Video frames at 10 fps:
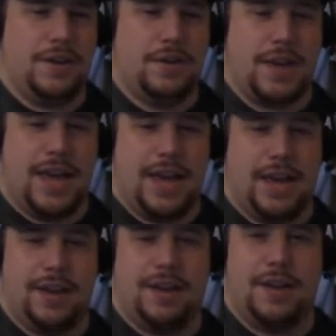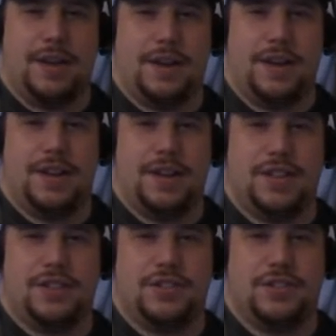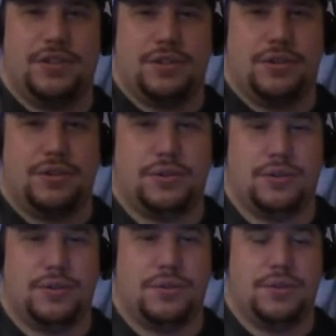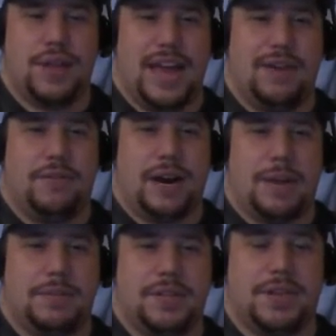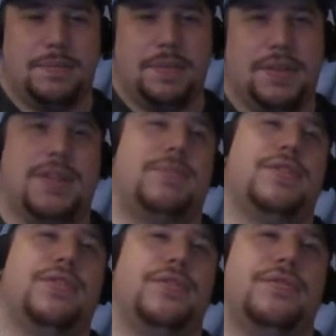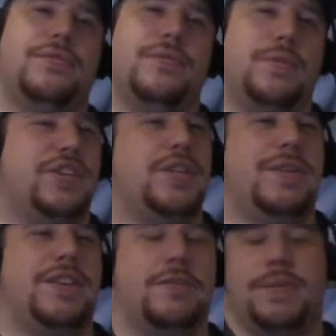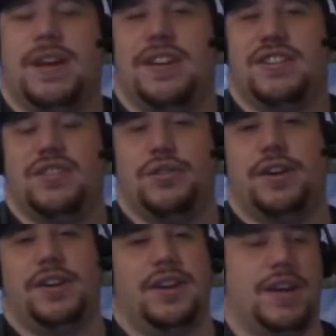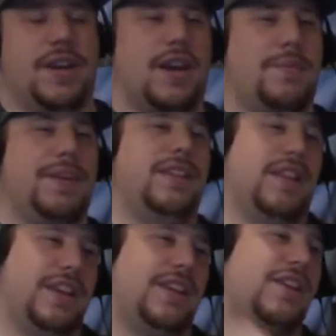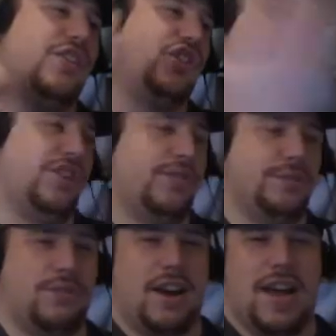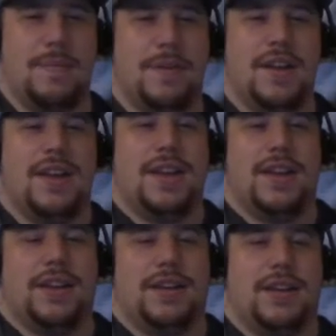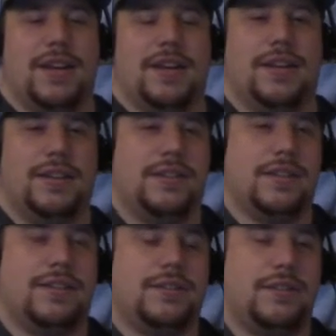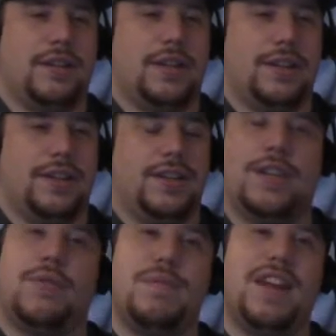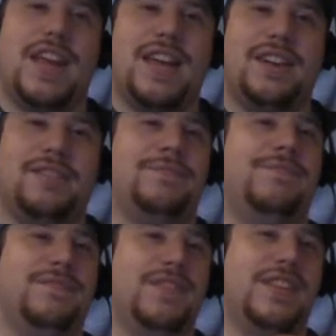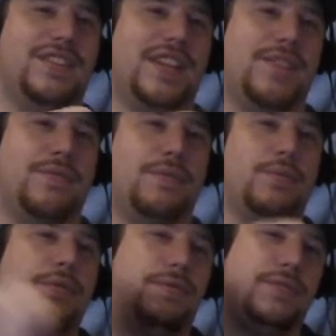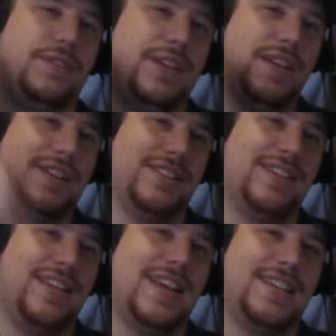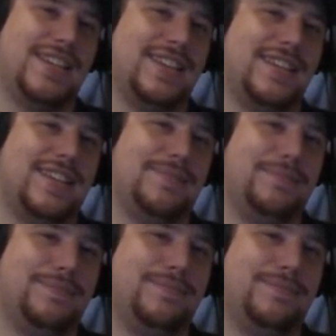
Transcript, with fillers: Okay, uh, so that wraps up this episode of RWBY Chibi. Hope you guys enjoyed. Comment, like, share, subscribe, and until uh, until we meet again, this is the A Fourth Wolf, and I'll see you guys next time.